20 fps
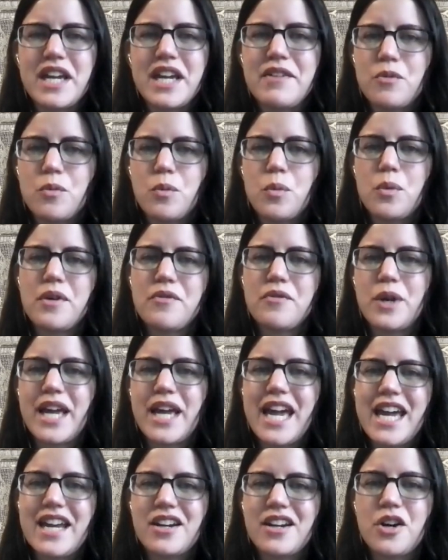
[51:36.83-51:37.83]
even if we
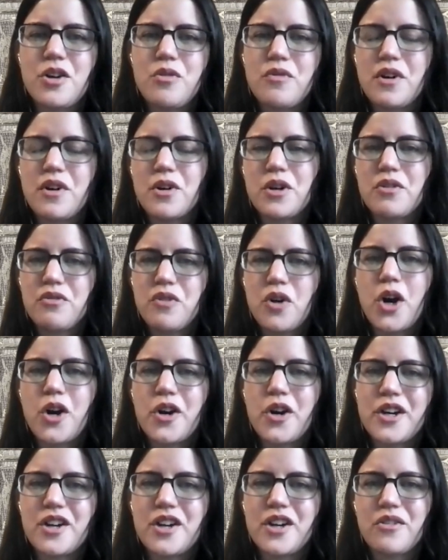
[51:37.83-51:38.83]
can't go very
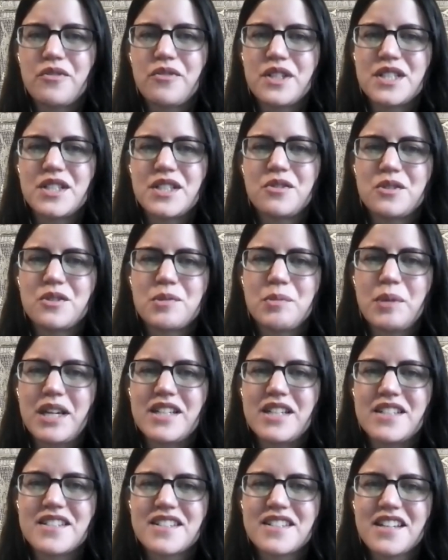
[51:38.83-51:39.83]
far in our physical
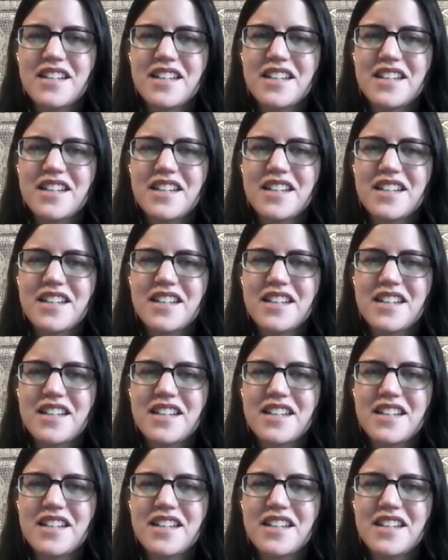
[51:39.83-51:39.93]
space.